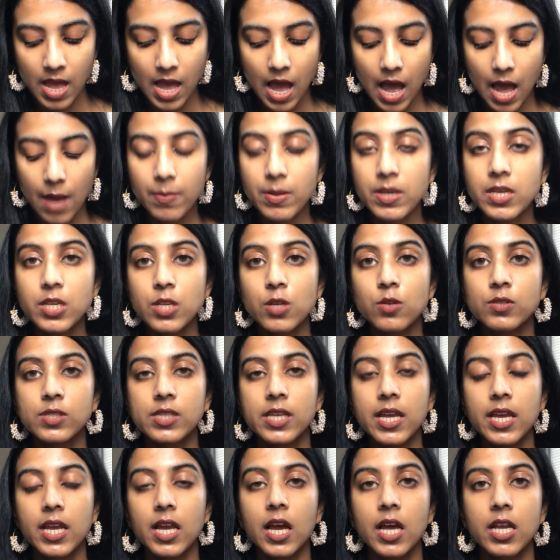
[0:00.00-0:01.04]
I've been
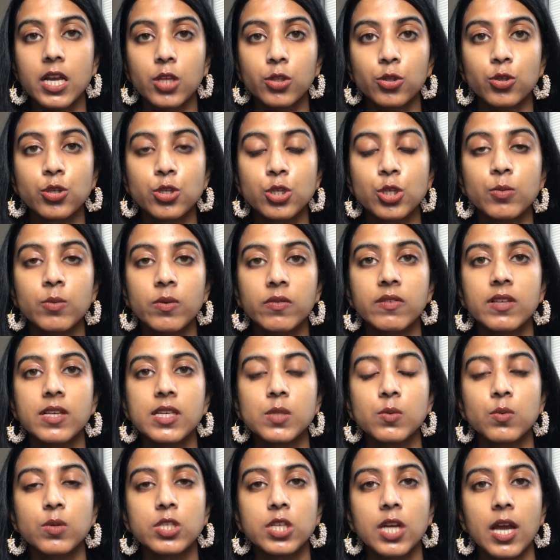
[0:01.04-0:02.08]
using another tube of
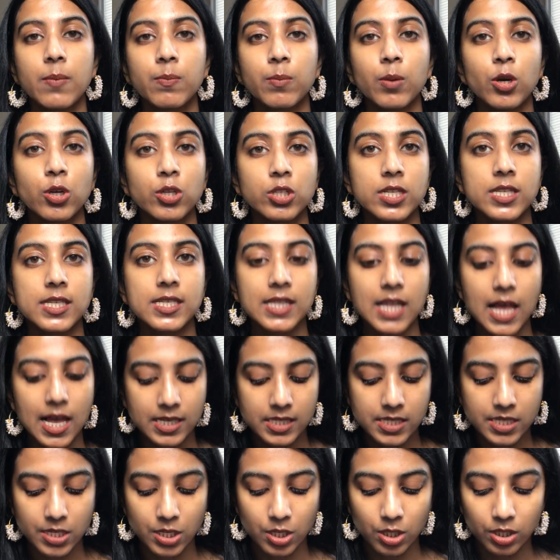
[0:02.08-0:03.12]
this, which I purchased
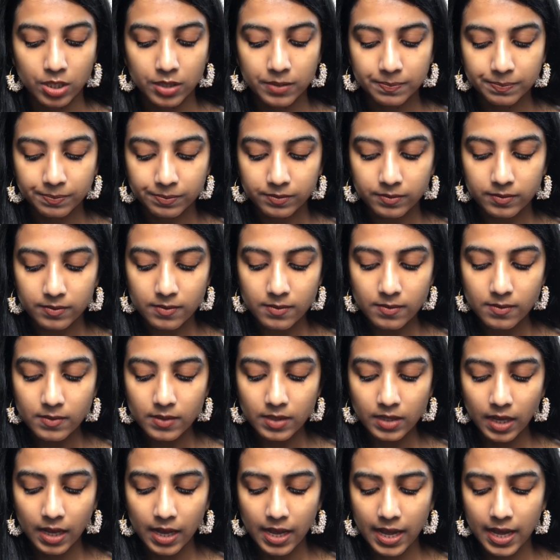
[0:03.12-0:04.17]
last year,
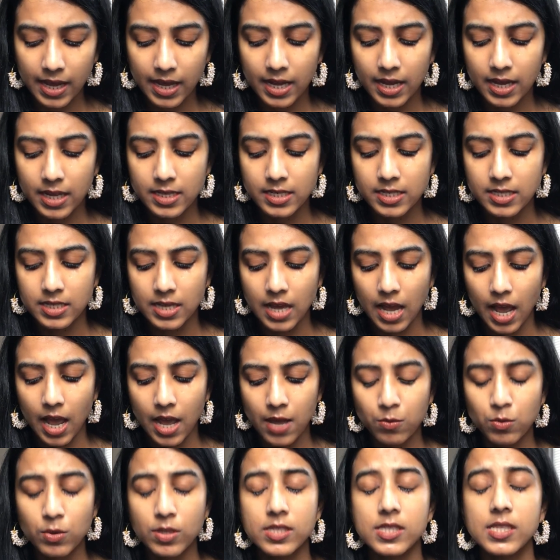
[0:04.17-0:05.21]
and I
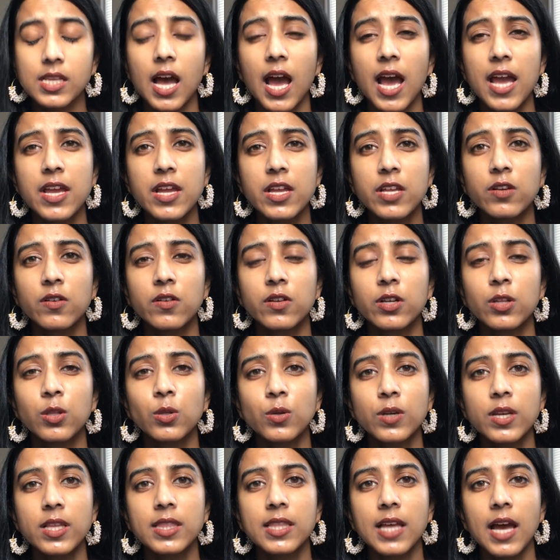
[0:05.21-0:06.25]

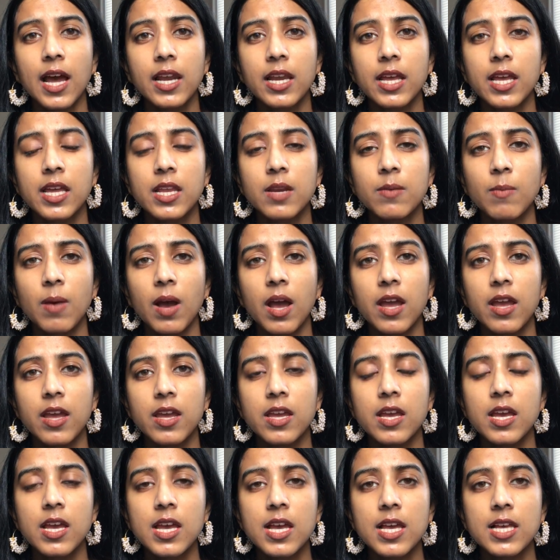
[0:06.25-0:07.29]
included that in my
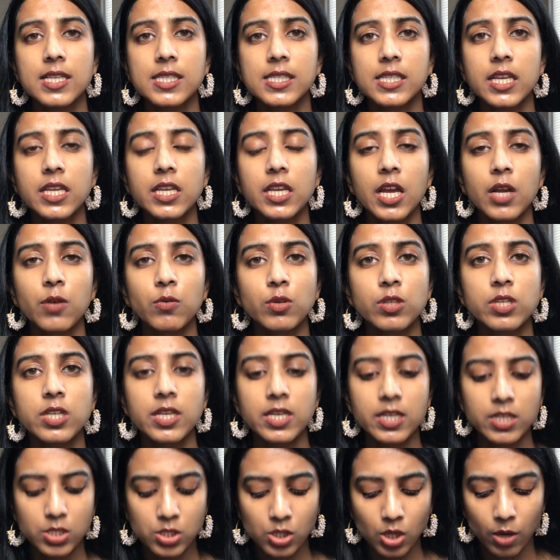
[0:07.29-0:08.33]
skincare
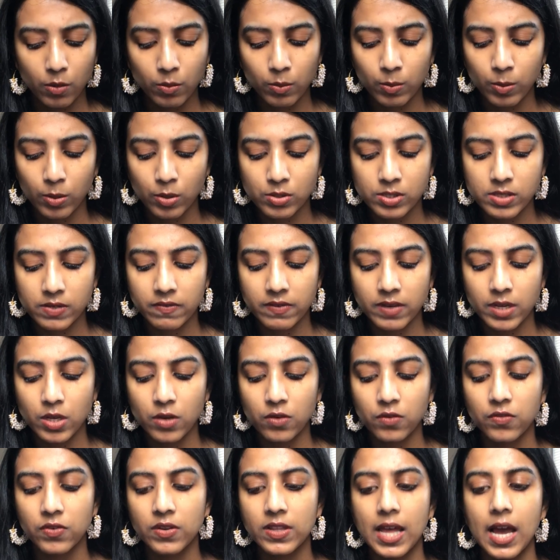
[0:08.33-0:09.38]
routine, so I will post a video
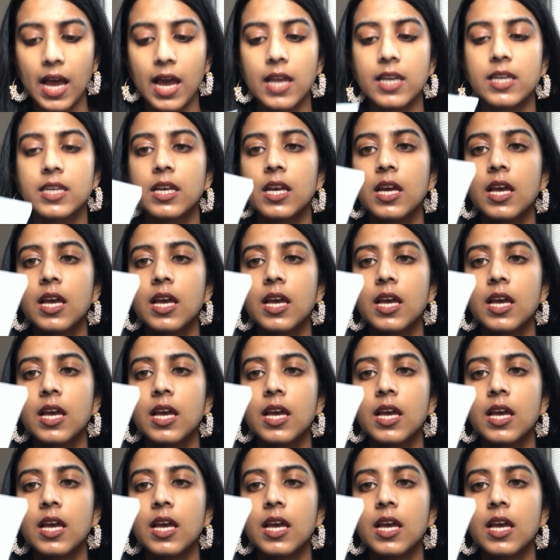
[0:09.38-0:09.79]
for that.